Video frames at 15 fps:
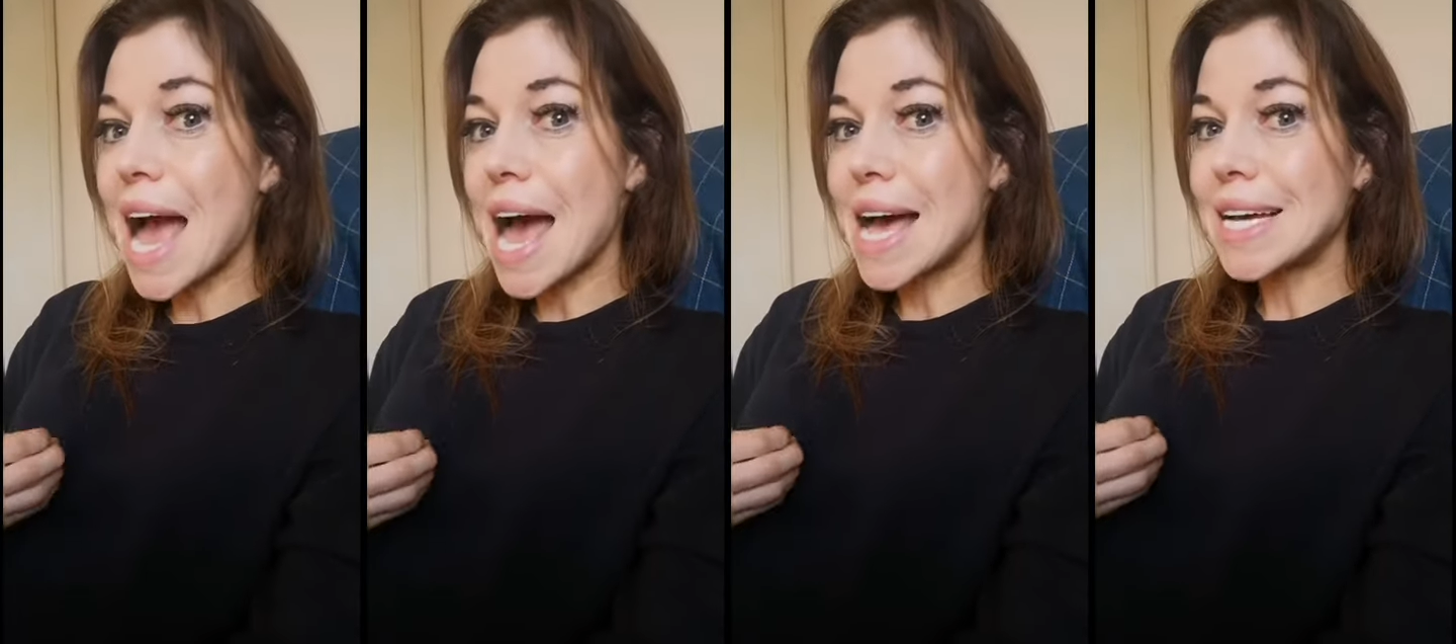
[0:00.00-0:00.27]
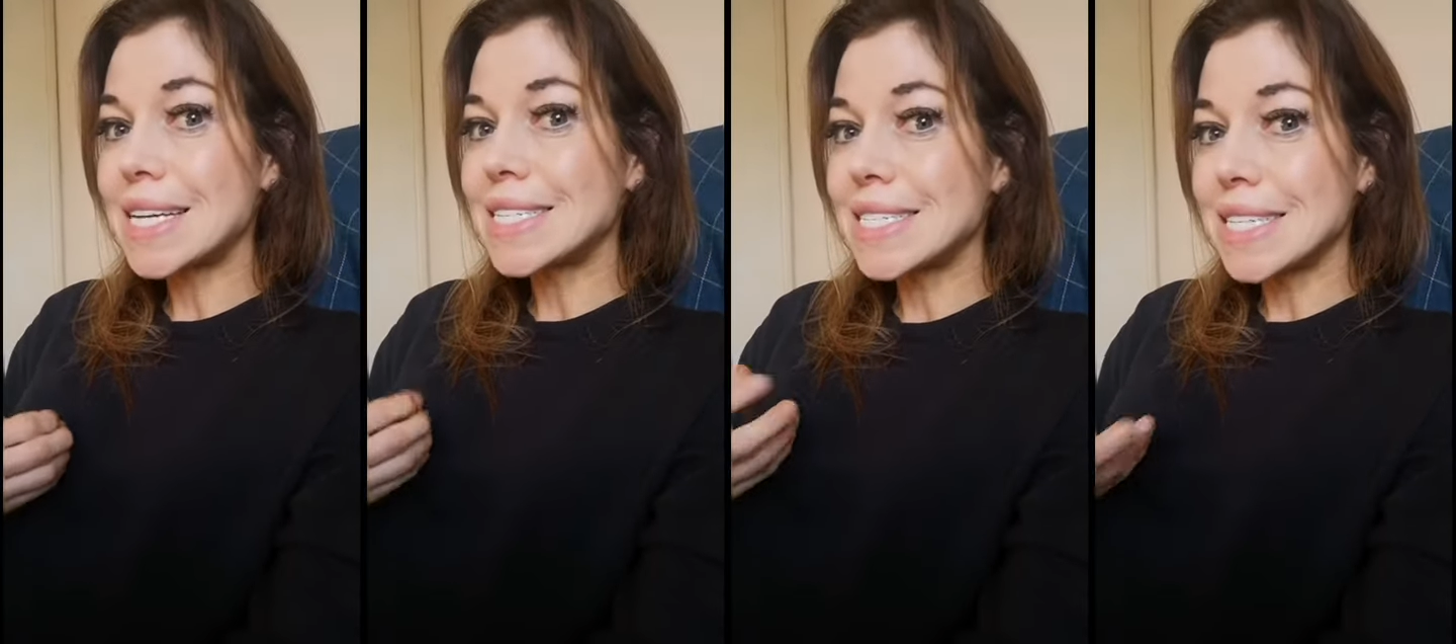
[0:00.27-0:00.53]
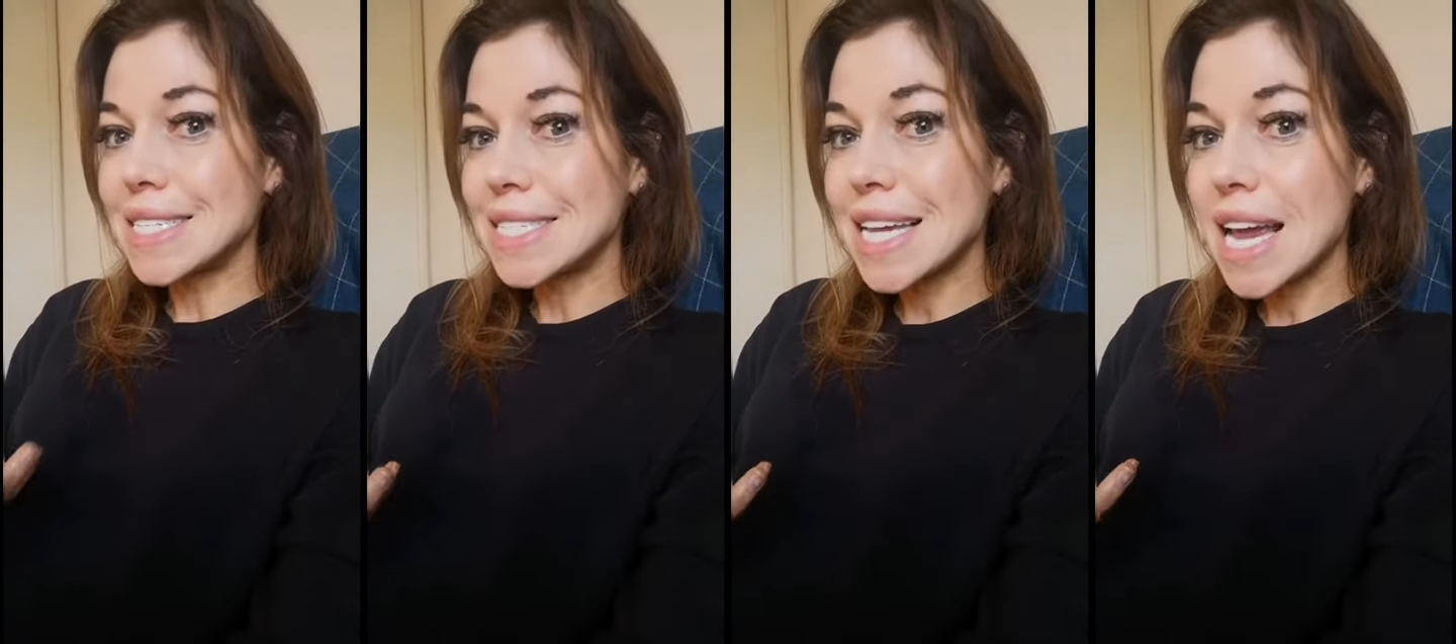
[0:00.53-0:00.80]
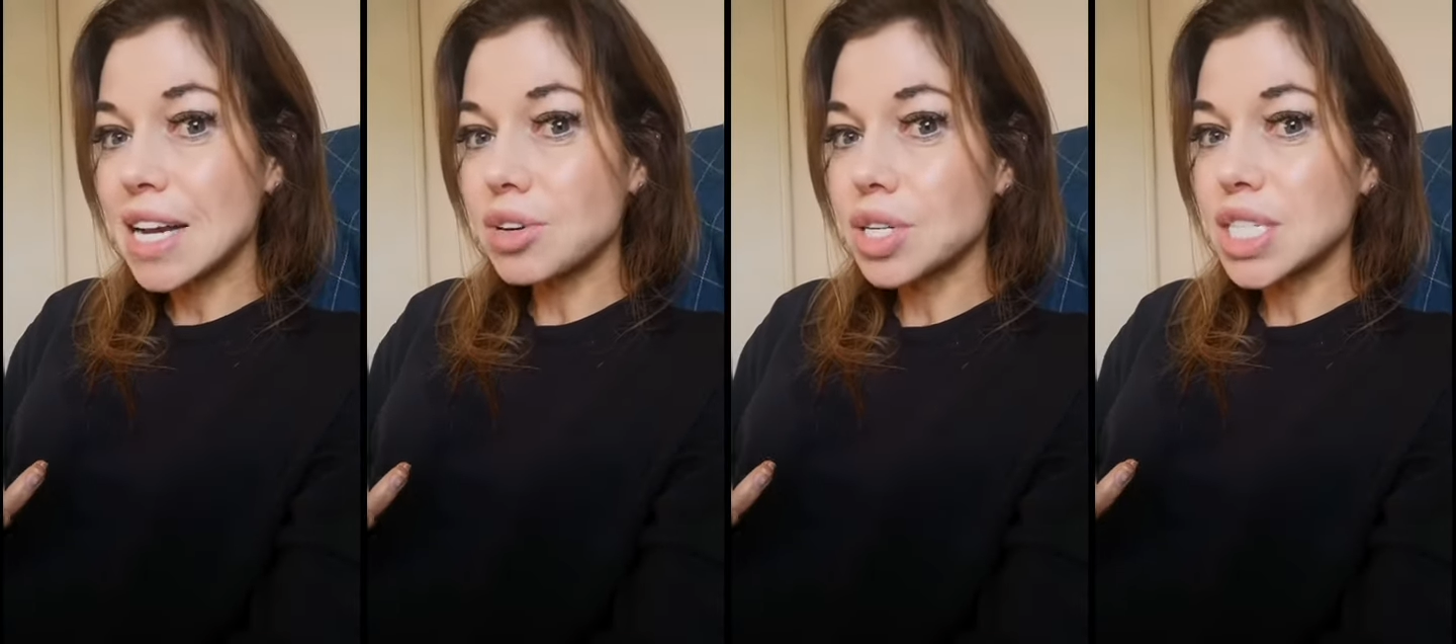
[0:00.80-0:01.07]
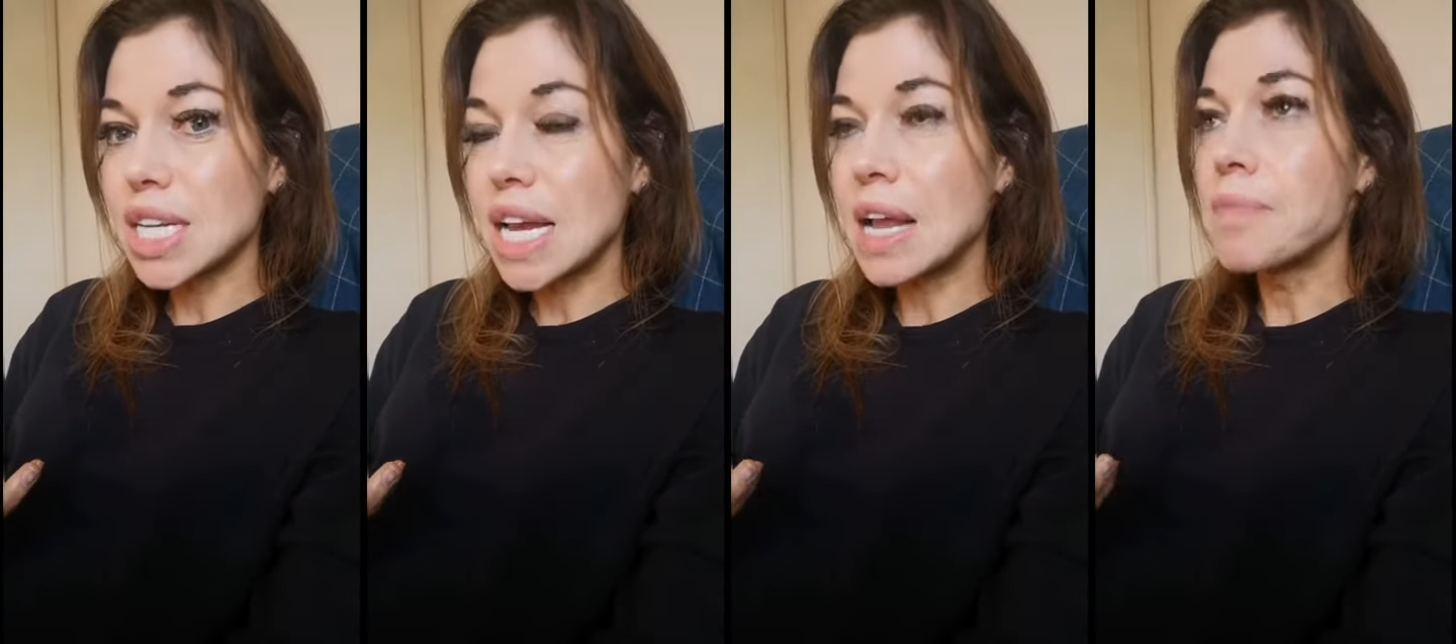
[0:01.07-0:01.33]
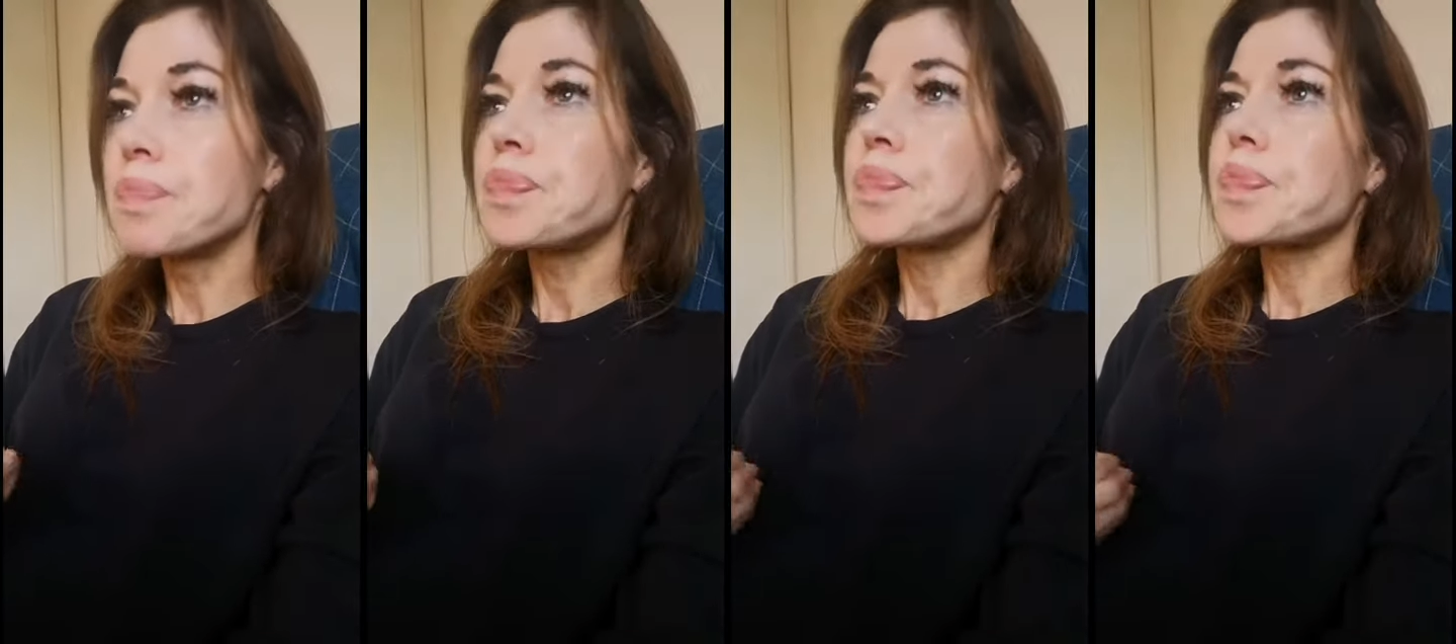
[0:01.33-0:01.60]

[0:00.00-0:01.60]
and integrity,